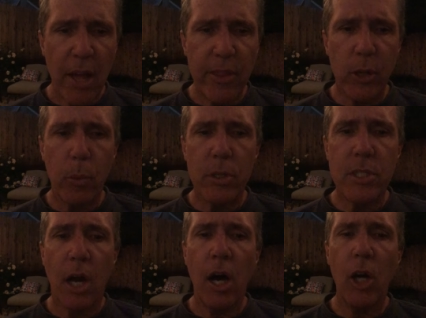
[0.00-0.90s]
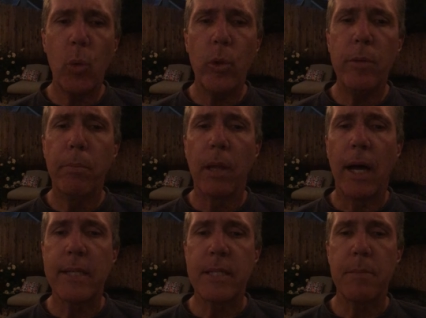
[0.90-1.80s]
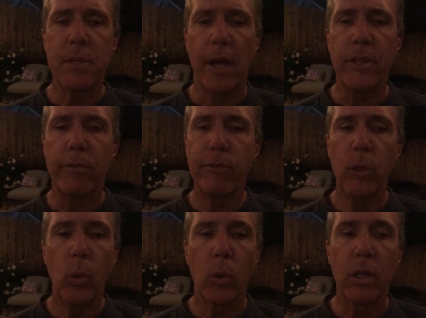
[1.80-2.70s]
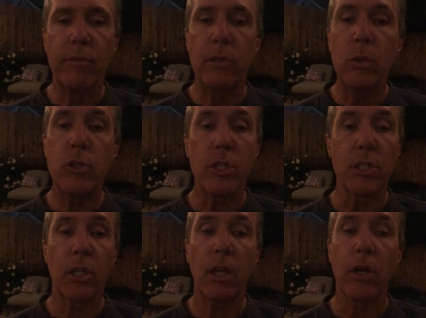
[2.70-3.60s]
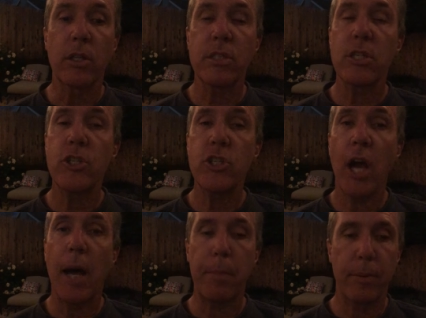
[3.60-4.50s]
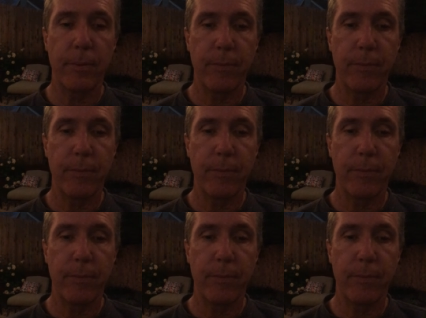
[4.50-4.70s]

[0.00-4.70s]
There were dogwood blossoms on the floor of Lucius Clark's shop.